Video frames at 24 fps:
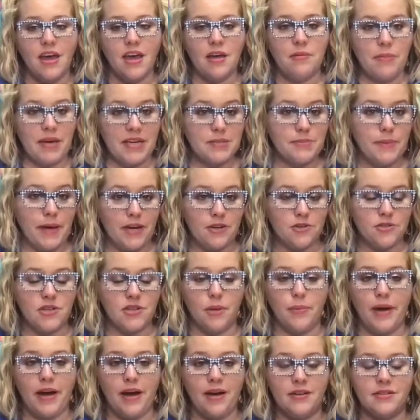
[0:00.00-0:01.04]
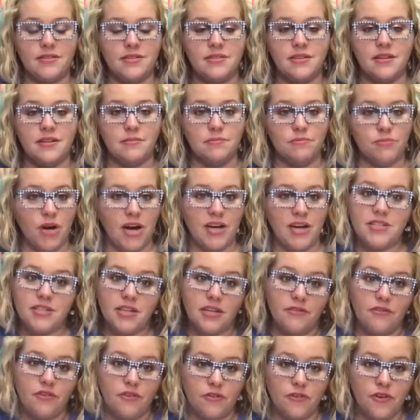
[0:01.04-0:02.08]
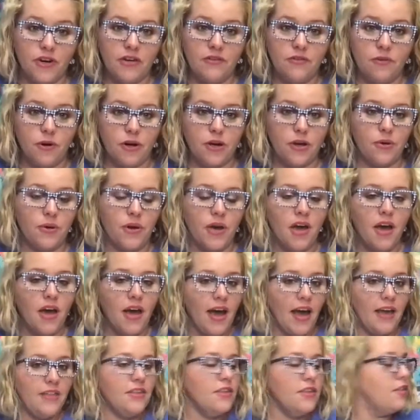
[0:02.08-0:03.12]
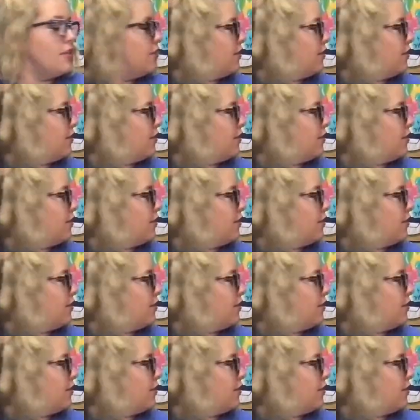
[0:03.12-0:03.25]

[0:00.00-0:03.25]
it makes Painters Clubhouse practically for free for you. And then